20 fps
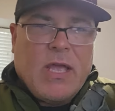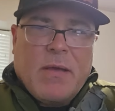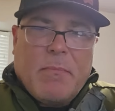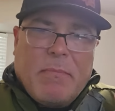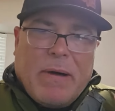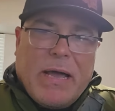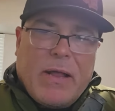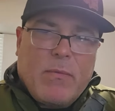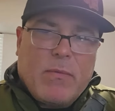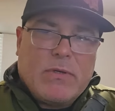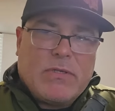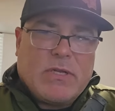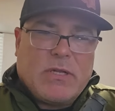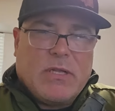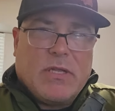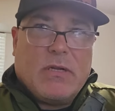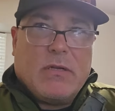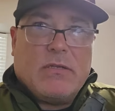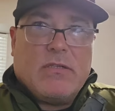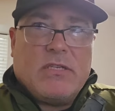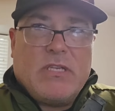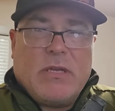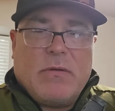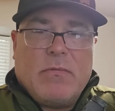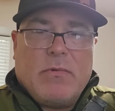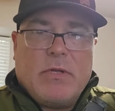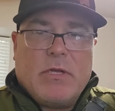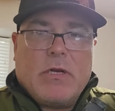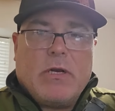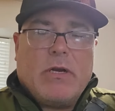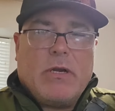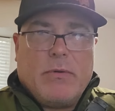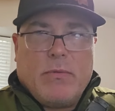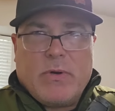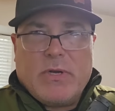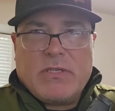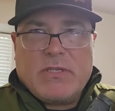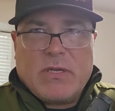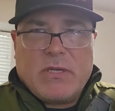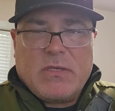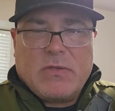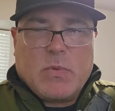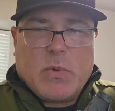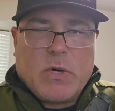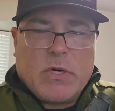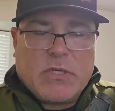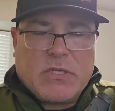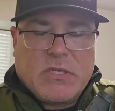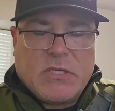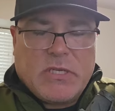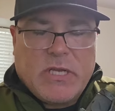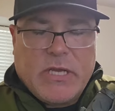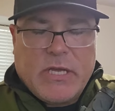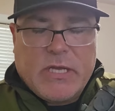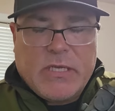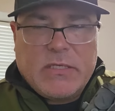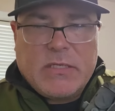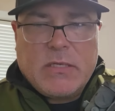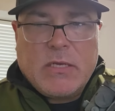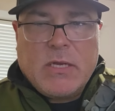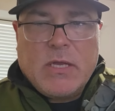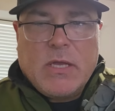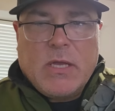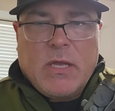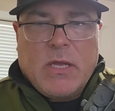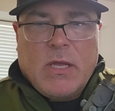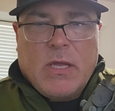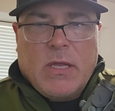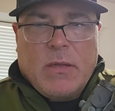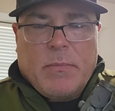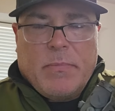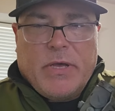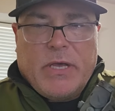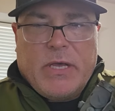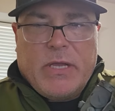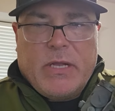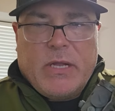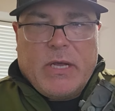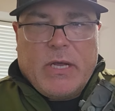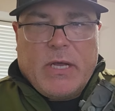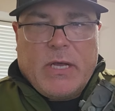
Mine was a little similar. It wasn't as worse as his, but